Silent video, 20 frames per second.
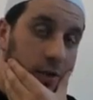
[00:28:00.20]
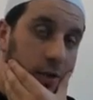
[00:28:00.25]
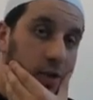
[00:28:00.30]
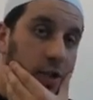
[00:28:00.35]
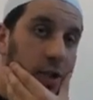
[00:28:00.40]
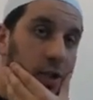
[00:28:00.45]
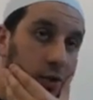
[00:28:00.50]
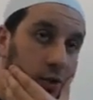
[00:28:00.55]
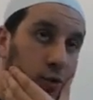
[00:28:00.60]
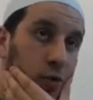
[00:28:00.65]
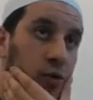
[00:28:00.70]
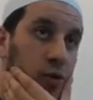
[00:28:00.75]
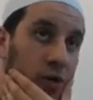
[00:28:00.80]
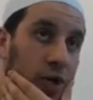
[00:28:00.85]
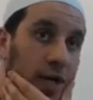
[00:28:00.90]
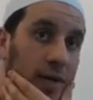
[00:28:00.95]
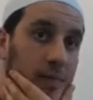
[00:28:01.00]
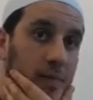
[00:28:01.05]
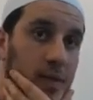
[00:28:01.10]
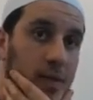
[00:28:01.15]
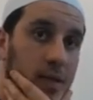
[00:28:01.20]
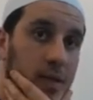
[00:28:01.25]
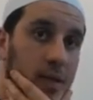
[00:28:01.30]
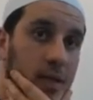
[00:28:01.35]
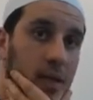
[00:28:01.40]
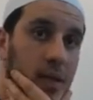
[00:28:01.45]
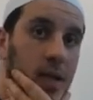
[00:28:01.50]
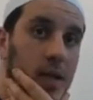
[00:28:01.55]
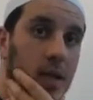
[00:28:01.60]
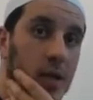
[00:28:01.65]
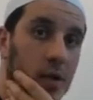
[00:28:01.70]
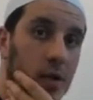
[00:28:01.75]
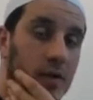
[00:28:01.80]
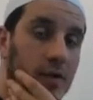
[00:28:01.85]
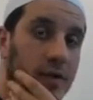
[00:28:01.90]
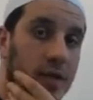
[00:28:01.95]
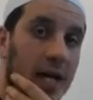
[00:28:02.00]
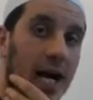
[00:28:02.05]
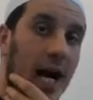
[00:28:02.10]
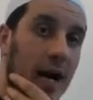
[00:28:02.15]
because there's two tribes
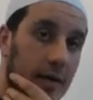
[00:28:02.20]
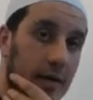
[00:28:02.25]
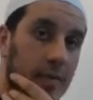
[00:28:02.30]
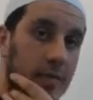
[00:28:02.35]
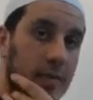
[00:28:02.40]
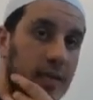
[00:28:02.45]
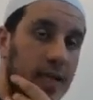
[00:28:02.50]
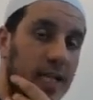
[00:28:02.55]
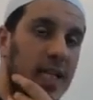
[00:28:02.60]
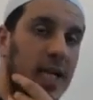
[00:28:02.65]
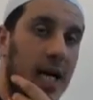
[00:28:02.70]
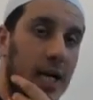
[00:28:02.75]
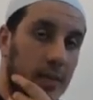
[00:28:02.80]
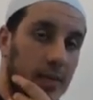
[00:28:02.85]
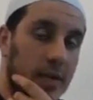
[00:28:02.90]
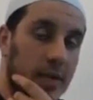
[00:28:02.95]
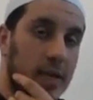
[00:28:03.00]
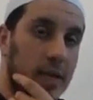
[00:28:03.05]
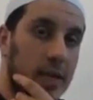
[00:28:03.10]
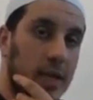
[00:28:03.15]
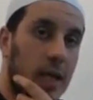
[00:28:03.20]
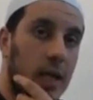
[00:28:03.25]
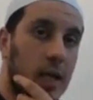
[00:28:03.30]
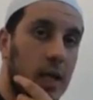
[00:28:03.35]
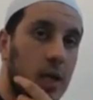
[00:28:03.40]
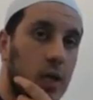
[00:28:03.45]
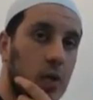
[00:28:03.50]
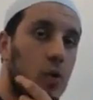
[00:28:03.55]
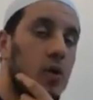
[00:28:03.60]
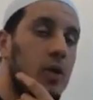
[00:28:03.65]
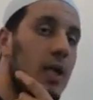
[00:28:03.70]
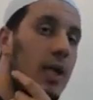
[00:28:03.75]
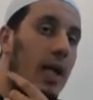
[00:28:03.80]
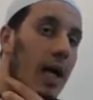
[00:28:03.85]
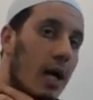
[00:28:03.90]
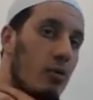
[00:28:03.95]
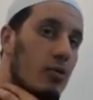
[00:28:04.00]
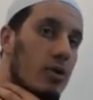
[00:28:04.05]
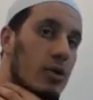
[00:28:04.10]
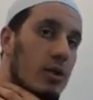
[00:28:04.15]
of the Arabs in Al-Medina called
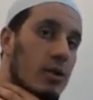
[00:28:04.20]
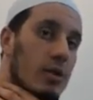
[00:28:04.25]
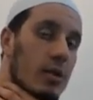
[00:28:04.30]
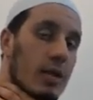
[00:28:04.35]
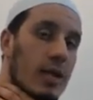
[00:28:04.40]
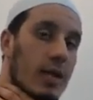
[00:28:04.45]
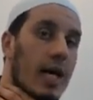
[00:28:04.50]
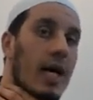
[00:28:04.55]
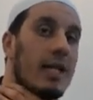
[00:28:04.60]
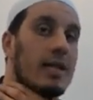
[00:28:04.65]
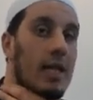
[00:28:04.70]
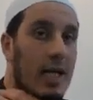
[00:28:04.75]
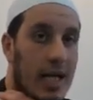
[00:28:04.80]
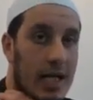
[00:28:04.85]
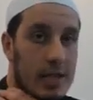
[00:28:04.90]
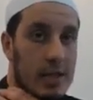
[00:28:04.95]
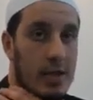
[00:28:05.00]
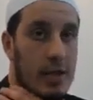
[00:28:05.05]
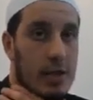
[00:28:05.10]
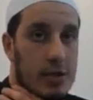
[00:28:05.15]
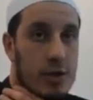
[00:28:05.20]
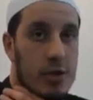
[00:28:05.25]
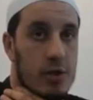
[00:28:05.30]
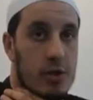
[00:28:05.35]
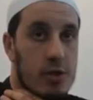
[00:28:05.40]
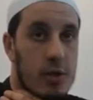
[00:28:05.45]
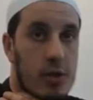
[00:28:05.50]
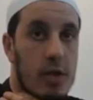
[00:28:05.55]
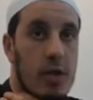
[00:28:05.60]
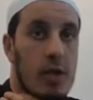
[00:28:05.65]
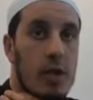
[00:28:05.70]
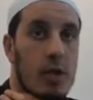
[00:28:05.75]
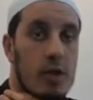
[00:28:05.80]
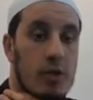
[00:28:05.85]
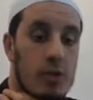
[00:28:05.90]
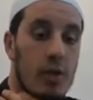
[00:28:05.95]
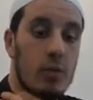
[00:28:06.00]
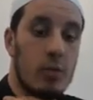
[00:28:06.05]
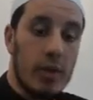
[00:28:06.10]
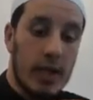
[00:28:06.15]
Al-Aus and Al-Khazraj.
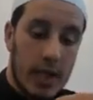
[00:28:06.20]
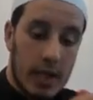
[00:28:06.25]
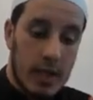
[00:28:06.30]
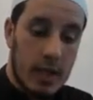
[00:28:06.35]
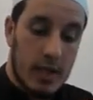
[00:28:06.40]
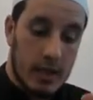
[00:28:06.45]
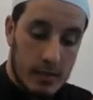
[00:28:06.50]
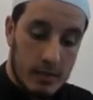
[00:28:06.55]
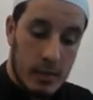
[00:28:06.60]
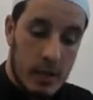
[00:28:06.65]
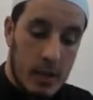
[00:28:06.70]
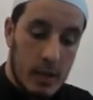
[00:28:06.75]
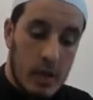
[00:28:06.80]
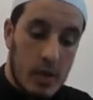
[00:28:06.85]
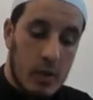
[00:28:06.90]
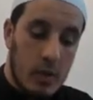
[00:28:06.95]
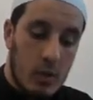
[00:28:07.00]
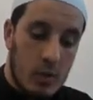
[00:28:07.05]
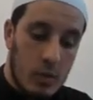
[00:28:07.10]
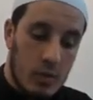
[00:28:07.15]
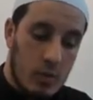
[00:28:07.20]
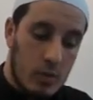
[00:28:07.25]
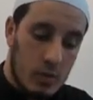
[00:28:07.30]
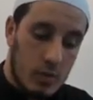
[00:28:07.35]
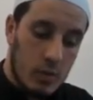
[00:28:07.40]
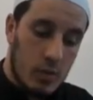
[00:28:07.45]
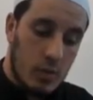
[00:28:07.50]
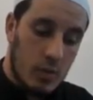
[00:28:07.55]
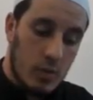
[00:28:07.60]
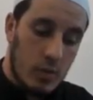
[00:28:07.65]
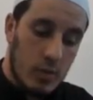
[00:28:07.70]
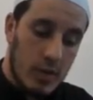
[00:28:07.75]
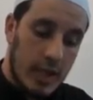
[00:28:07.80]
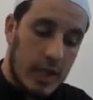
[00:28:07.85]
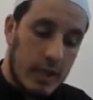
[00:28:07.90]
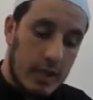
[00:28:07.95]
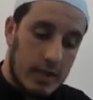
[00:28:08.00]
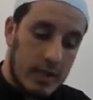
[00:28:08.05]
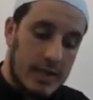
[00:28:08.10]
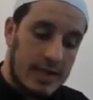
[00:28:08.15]
So and we're gonna we're
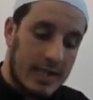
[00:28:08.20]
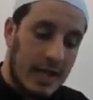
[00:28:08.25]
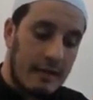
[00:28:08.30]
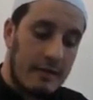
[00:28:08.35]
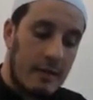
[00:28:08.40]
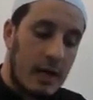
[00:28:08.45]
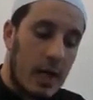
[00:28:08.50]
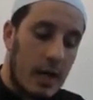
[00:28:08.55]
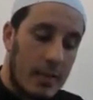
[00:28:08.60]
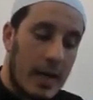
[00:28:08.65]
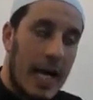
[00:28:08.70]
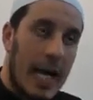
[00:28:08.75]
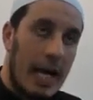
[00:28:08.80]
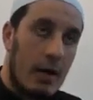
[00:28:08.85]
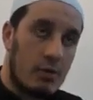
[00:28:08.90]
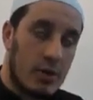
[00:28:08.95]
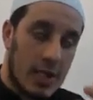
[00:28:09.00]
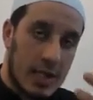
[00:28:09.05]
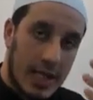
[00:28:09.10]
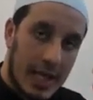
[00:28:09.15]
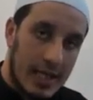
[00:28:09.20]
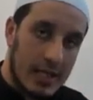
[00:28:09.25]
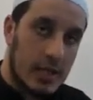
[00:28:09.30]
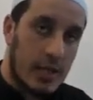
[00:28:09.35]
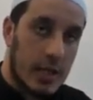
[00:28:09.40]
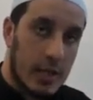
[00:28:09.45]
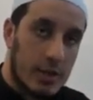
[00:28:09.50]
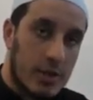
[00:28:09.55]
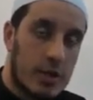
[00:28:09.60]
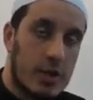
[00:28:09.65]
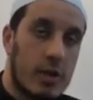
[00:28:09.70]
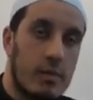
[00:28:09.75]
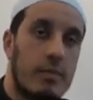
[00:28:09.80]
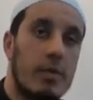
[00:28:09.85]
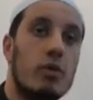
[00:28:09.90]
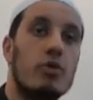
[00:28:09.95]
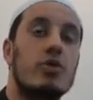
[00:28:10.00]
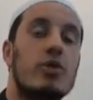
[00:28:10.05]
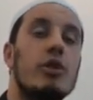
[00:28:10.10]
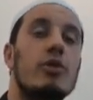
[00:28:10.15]
gonna discover about Aus and Khazraj
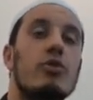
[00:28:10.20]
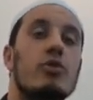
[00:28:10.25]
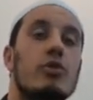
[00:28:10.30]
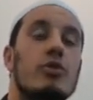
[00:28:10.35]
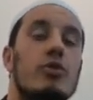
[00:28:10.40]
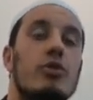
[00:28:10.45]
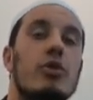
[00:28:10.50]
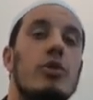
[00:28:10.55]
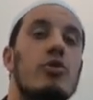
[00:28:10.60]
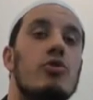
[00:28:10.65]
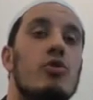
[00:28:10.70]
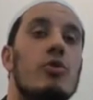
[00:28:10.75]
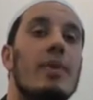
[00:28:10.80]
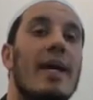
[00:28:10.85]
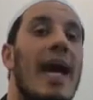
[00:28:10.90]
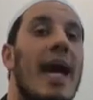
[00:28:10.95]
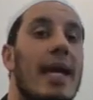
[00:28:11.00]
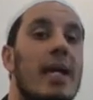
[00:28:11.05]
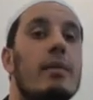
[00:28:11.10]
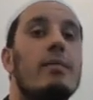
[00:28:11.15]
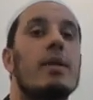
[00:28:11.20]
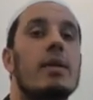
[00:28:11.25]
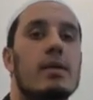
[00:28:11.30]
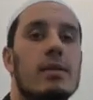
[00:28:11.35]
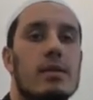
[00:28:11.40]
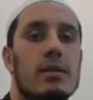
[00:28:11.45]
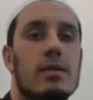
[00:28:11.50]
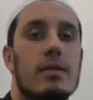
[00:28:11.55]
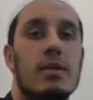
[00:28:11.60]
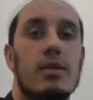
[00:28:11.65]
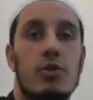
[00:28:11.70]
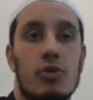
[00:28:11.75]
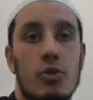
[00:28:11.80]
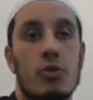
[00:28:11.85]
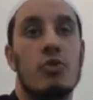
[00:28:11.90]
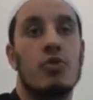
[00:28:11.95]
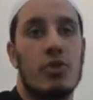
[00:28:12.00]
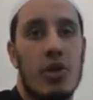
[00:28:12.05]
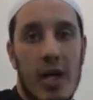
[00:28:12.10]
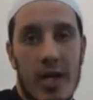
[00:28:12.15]
because they used, they used to be enemies, these
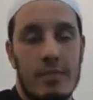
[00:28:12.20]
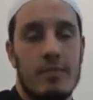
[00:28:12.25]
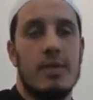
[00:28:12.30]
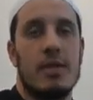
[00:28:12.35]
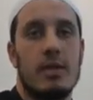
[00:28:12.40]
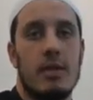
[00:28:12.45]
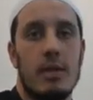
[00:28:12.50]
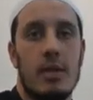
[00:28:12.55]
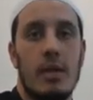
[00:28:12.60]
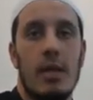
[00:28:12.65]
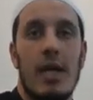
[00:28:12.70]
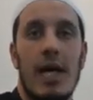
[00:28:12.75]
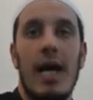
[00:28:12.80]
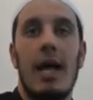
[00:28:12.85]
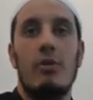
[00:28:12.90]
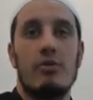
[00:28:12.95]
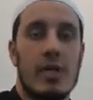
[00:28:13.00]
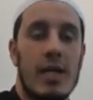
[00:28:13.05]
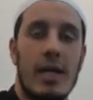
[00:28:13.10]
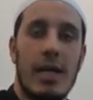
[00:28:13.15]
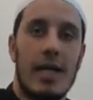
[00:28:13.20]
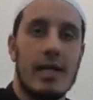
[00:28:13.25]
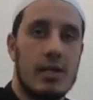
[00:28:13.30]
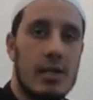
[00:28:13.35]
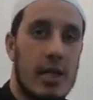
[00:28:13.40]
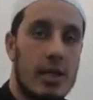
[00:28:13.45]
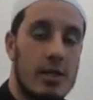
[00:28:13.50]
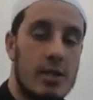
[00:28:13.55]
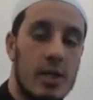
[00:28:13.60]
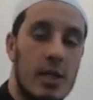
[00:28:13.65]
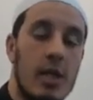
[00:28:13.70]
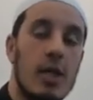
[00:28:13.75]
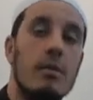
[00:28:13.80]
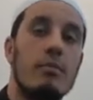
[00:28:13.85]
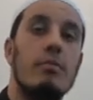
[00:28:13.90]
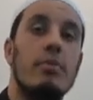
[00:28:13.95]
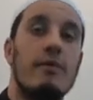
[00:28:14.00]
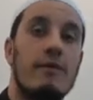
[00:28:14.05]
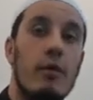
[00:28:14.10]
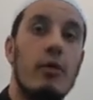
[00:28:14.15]
two tribes, Aus and Khazraj.
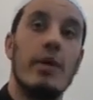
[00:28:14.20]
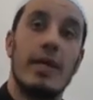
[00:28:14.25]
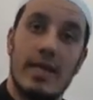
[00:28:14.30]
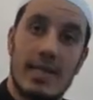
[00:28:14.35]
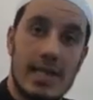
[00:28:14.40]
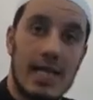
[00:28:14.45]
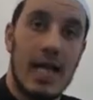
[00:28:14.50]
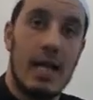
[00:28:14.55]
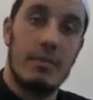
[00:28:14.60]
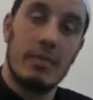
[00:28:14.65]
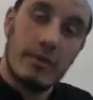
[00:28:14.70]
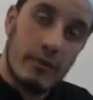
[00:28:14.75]
Before Islam,